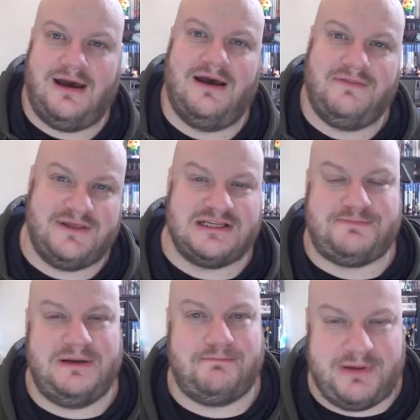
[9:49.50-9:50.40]
uh,
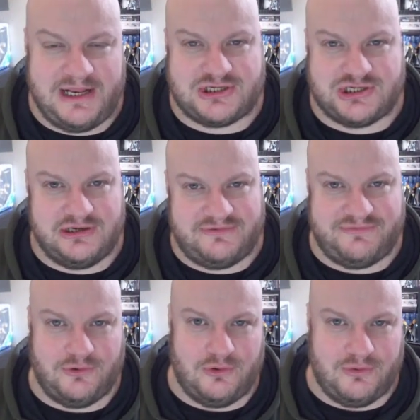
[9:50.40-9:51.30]
that's been
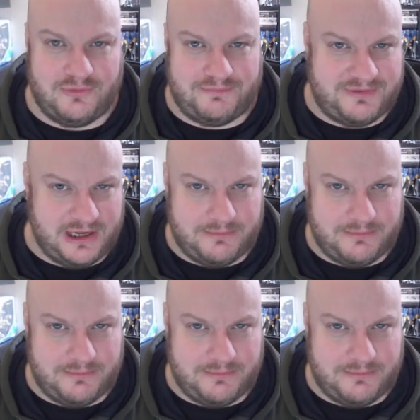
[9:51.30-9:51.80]
pictured for